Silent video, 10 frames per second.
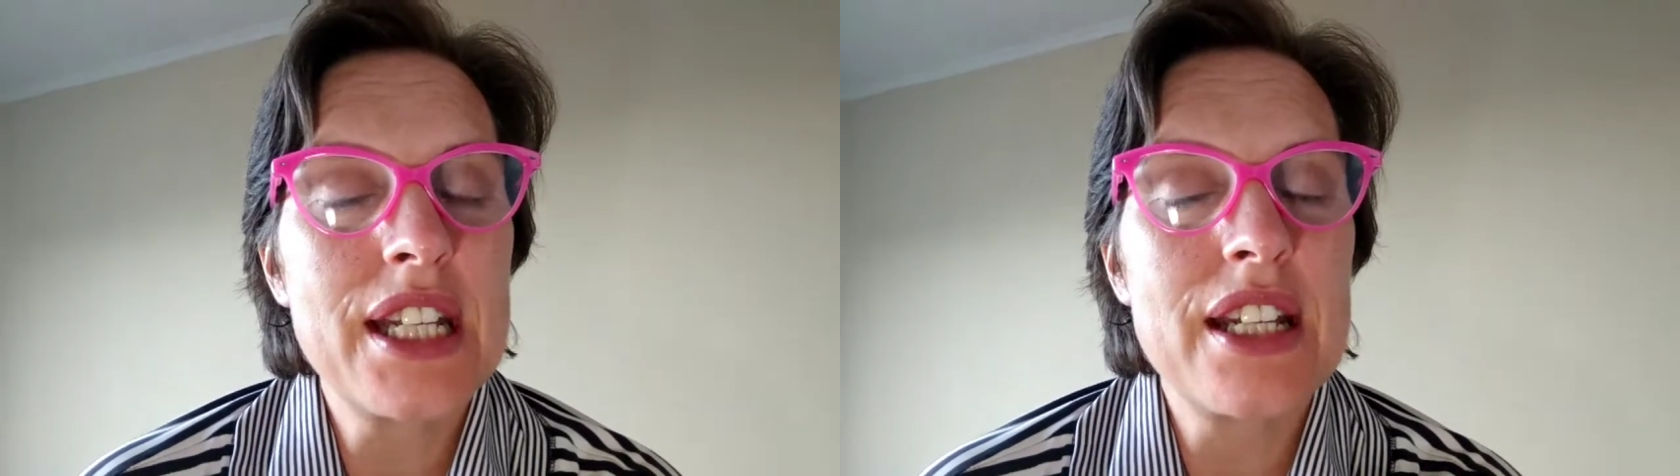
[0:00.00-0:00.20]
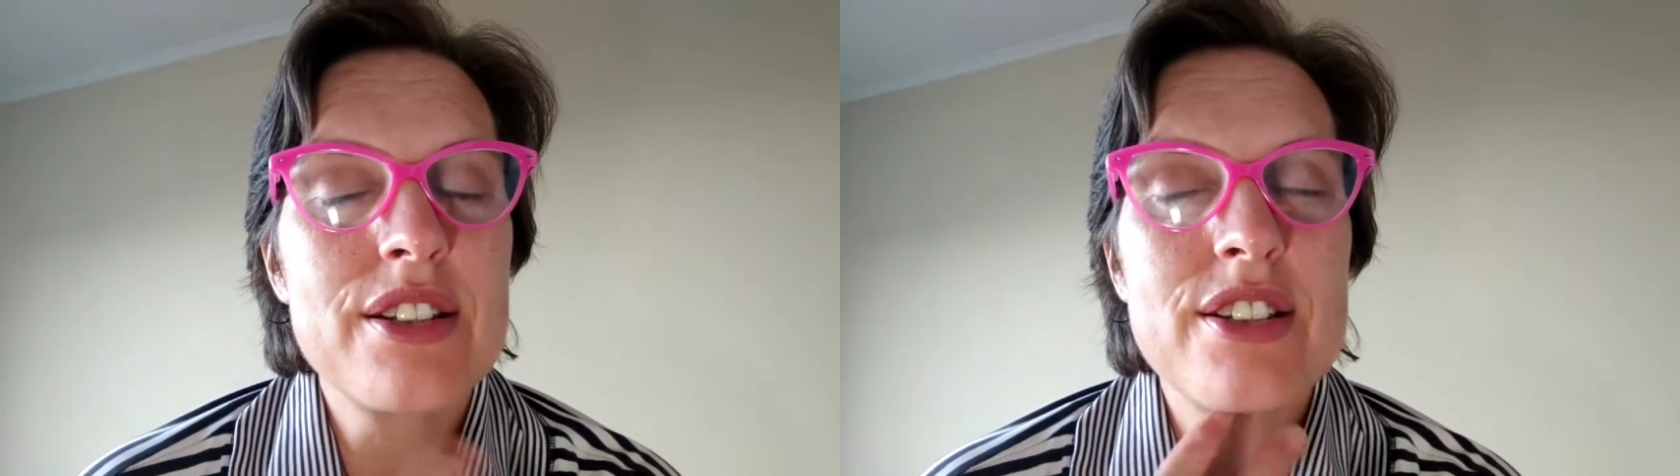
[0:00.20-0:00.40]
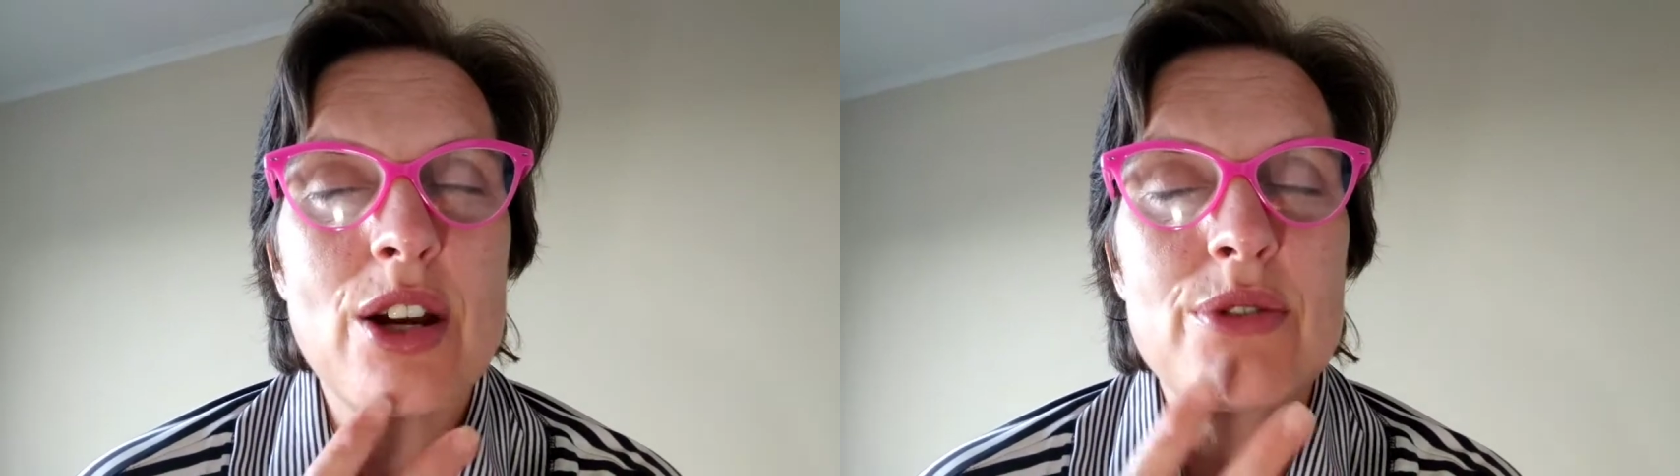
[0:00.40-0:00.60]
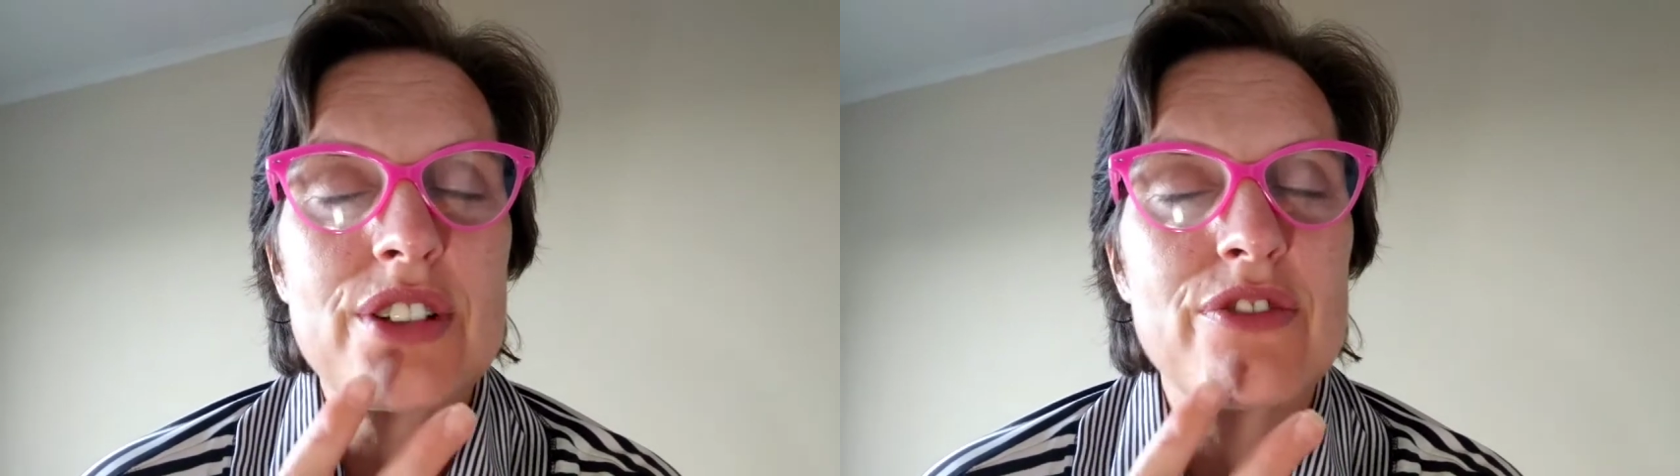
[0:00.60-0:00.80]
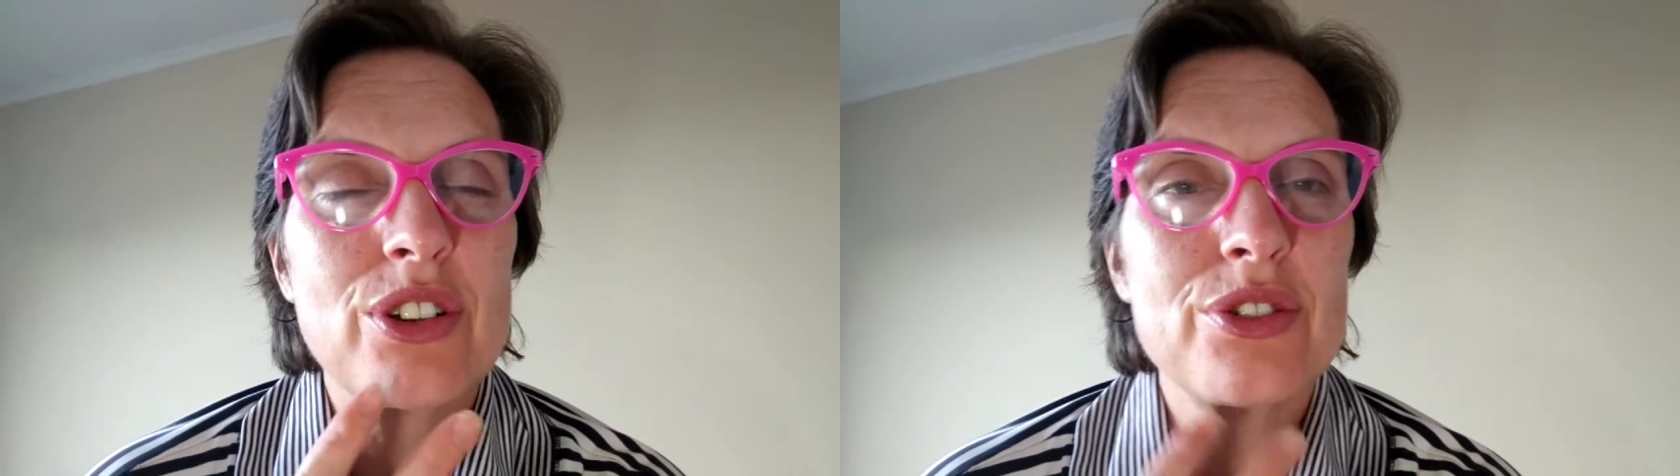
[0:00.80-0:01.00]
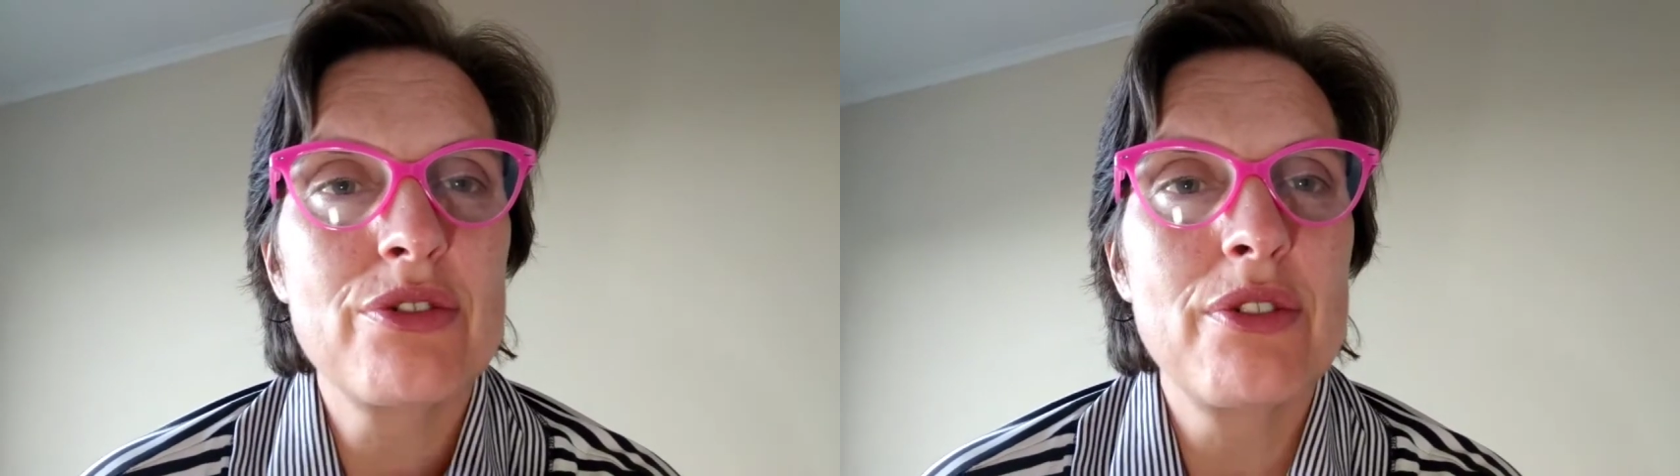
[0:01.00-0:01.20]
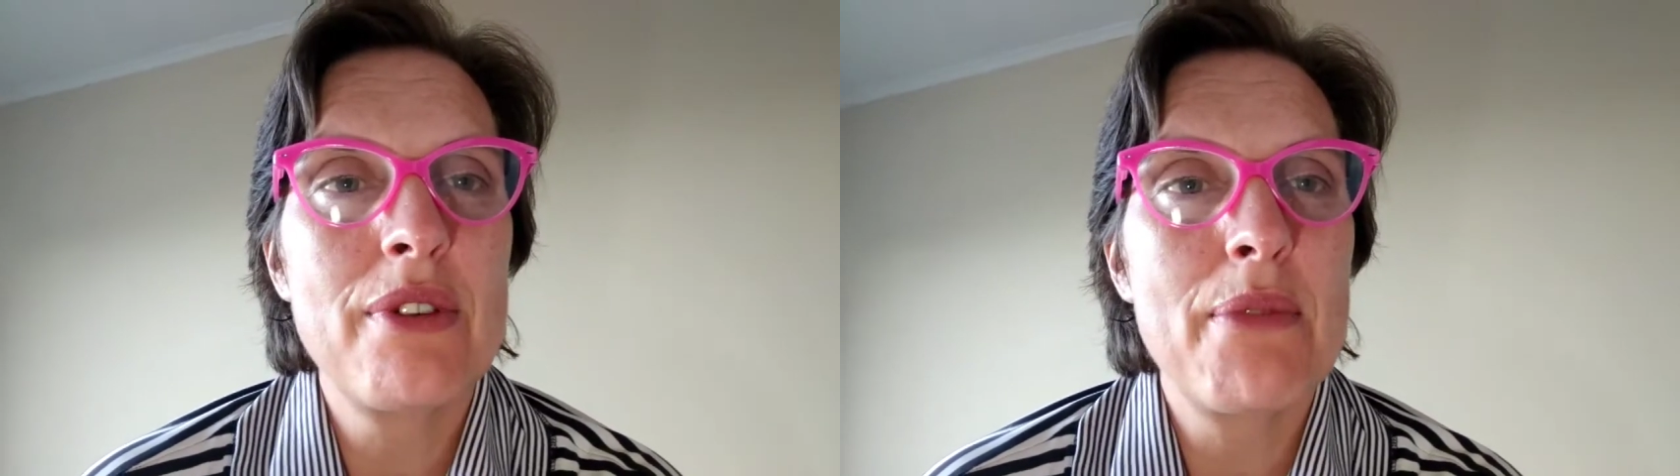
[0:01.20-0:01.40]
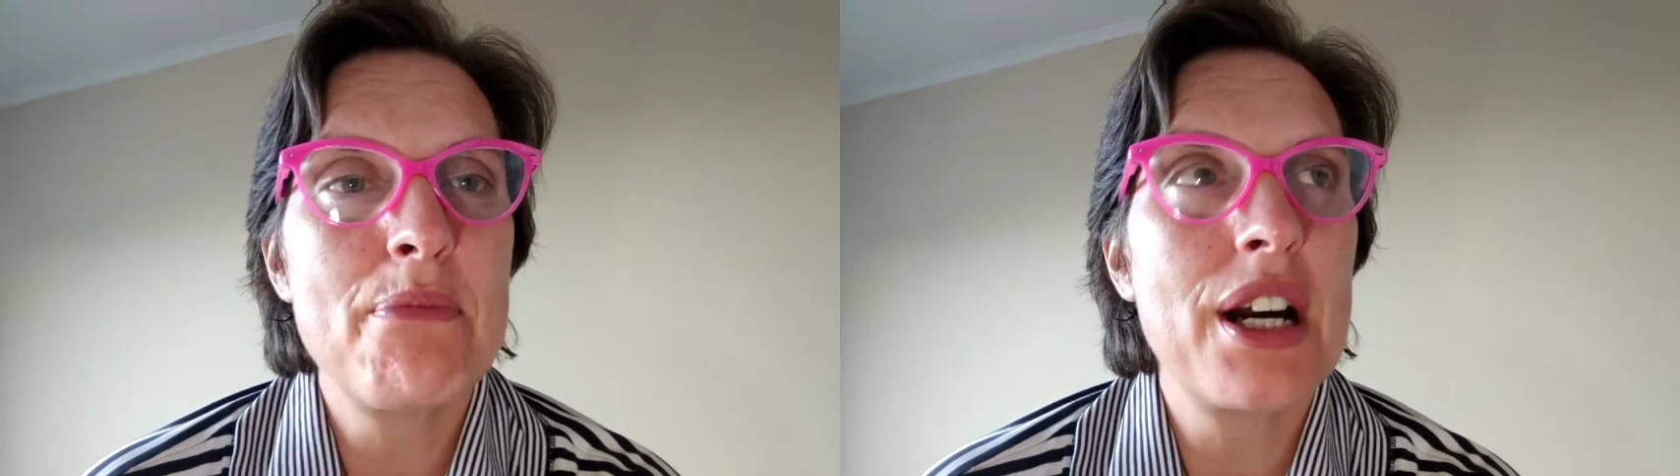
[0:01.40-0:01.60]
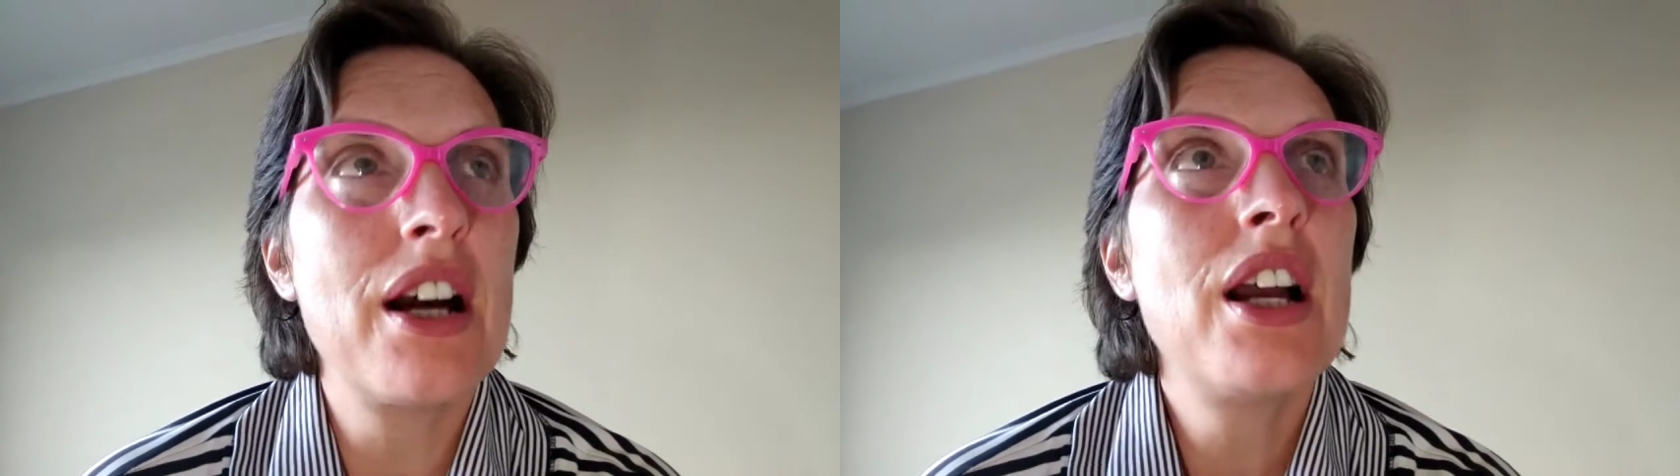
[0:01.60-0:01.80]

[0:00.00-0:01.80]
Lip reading: It's so difficult to remember.